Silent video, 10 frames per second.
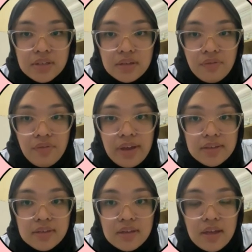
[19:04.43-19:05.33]

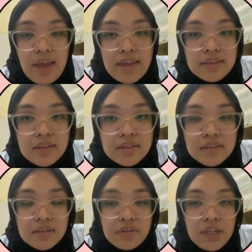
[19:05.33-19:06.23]
effects as
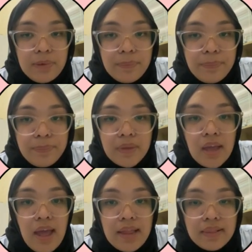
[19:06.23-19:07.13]
necessary.
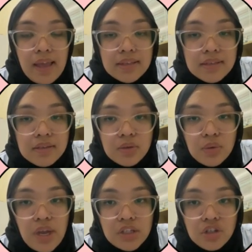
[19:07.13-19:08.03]
Next, to
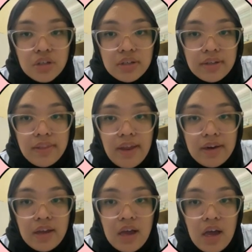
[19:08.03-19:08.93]
ensure that
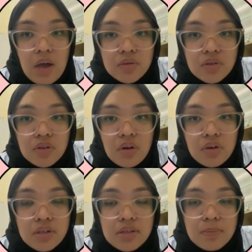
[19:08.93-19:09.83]

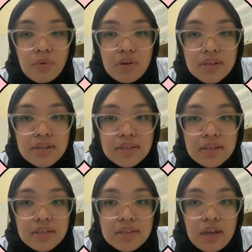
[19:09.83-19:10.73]
outsourced
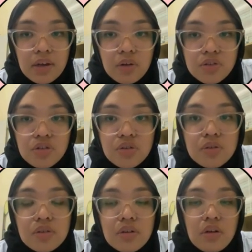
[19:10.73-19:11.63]
processes are
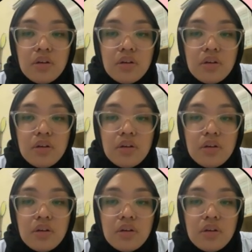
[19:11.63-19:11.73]
controlled or